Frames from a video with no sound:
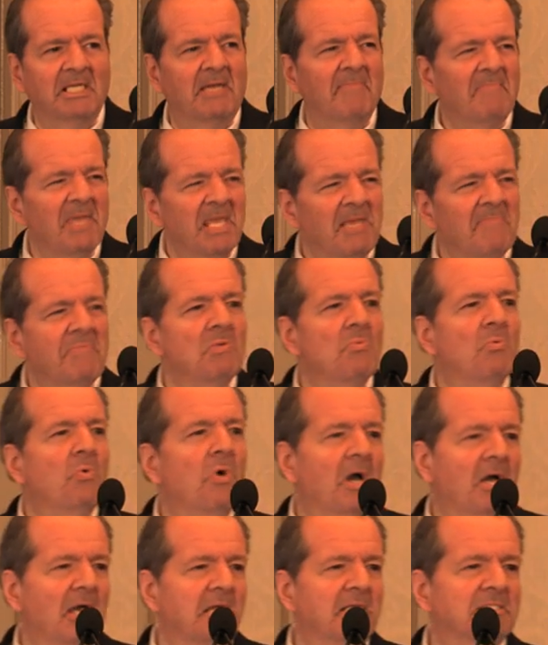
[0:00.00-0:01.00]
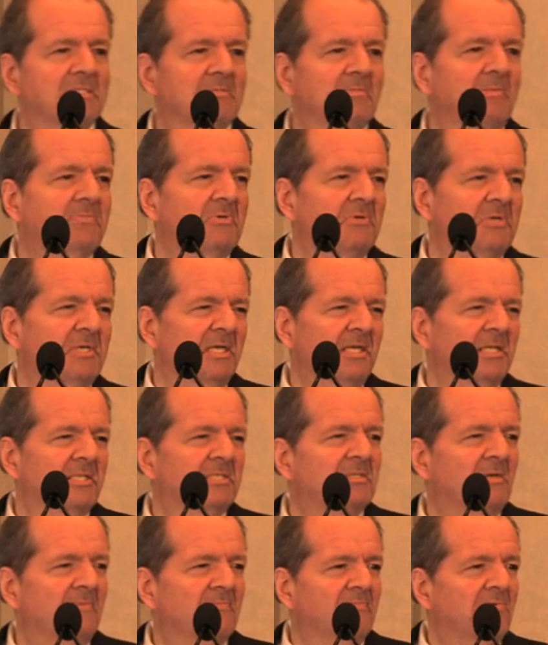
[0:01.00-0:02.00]
That may be why some of your
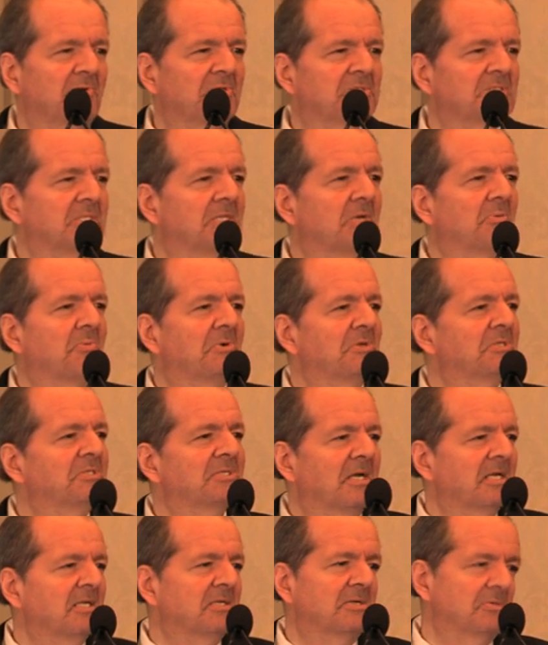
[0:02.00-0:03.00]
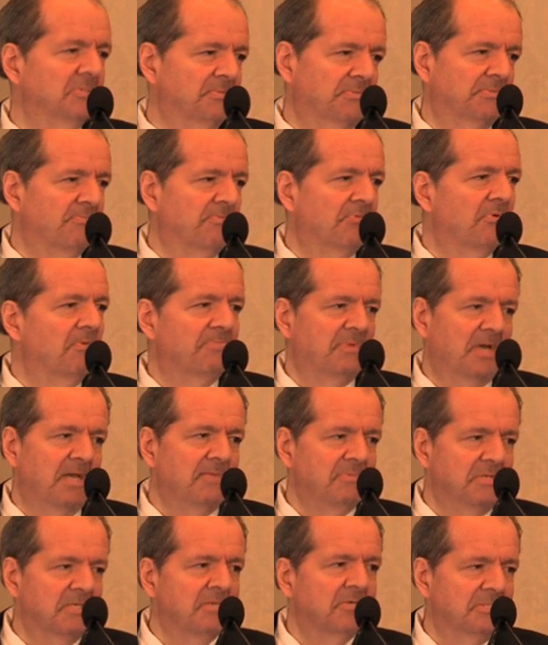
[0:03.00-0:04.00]
kids, unfortunately, that weren't diagnosed for 4 or
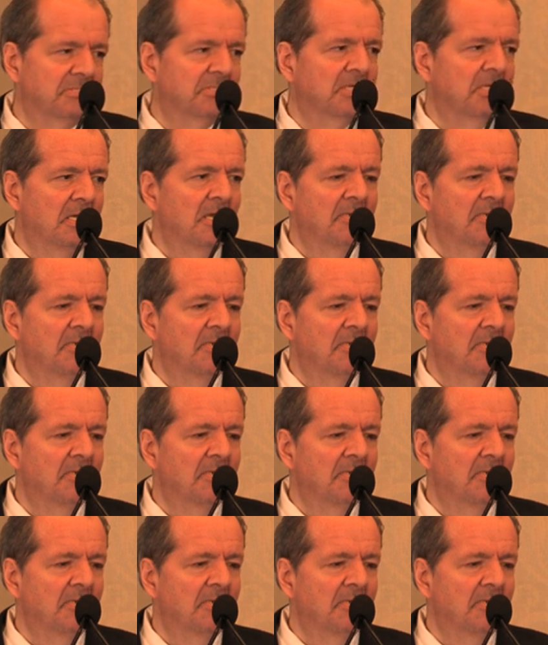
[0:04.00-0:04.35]
5 years,